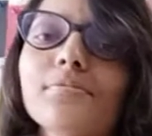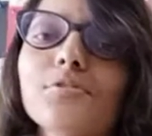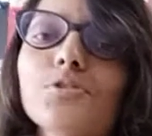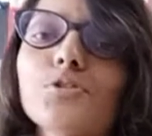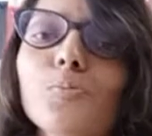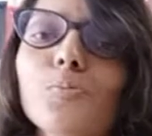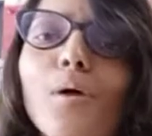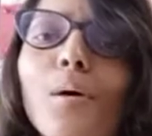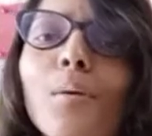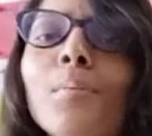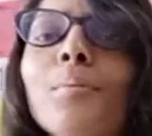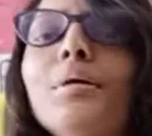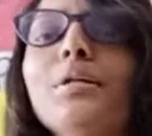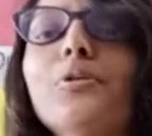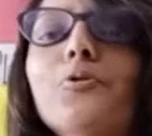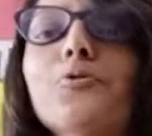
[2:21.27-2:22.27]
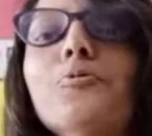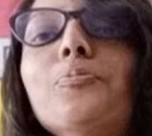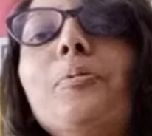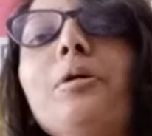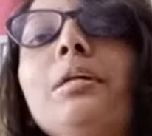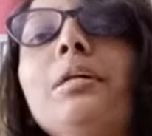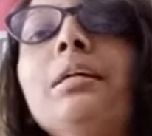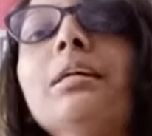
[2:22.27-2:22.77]
so probably those
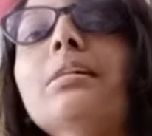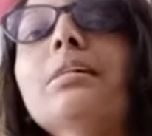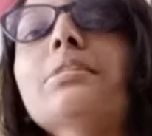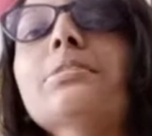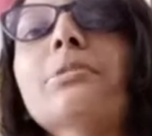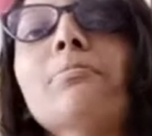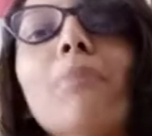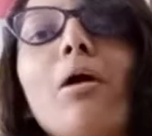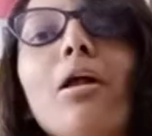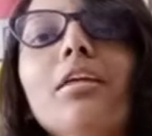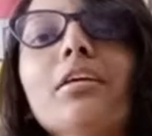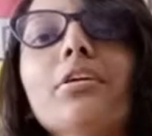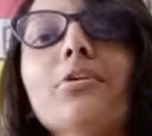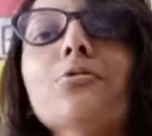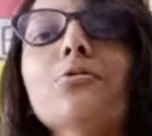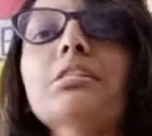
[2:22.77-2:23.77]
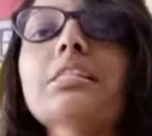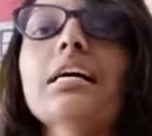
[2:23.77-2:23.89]
particles or molecules,